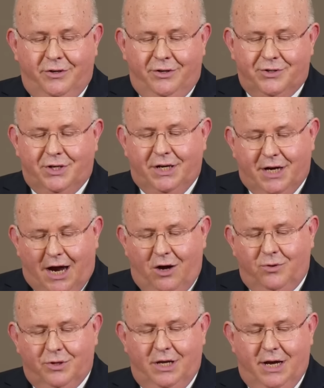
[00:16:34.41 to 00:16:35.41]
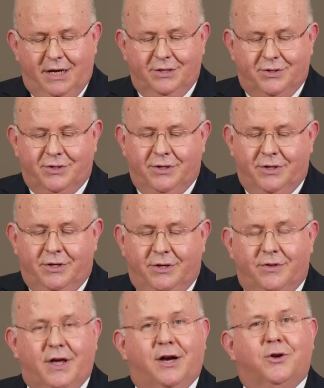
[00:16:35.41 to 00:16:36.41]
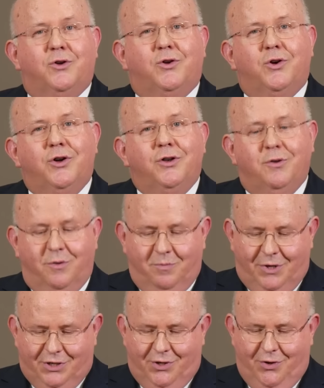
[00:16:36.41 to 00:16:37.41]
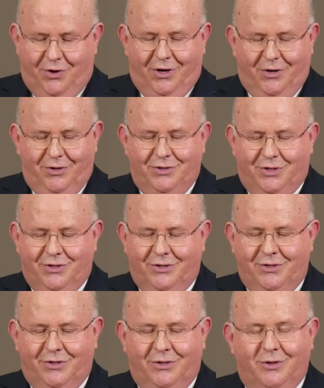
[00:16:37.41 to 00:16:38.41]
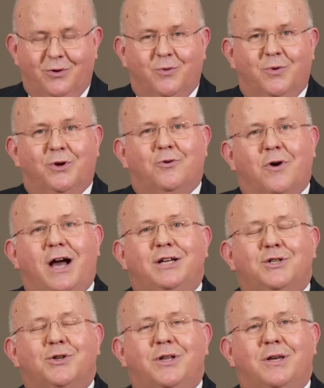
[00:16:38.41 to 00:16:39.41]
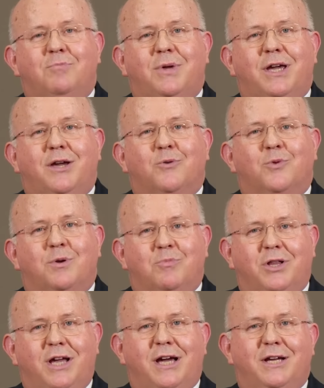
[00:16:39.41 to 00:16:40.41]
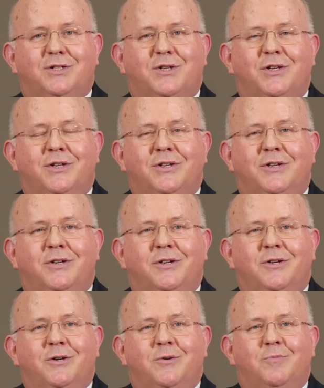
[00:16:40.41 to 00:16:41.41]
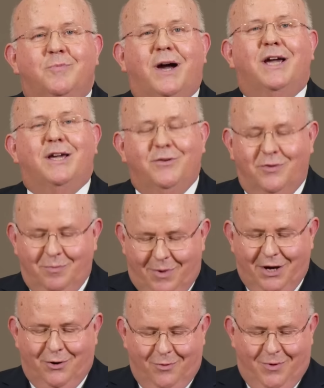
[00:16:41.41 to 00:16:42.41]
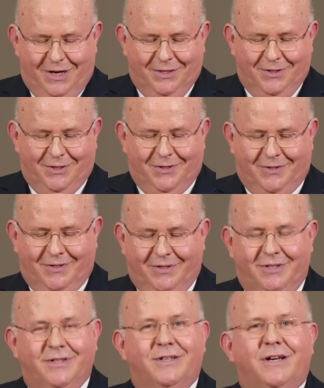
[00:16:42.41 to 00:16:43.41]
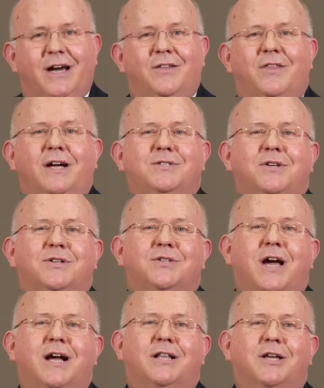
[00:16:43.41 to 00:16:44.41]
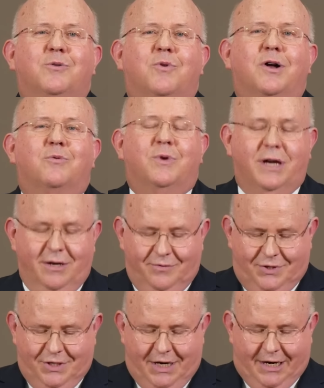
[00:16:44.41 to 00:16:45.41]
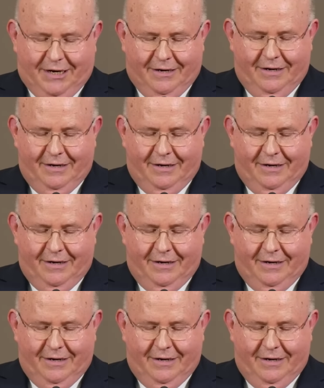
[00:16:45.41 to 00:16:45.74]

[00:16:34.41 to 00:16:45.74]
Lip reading: You see, it outlines that good materials would gradually be replaced by even better ones. And that's exactly what we have seen.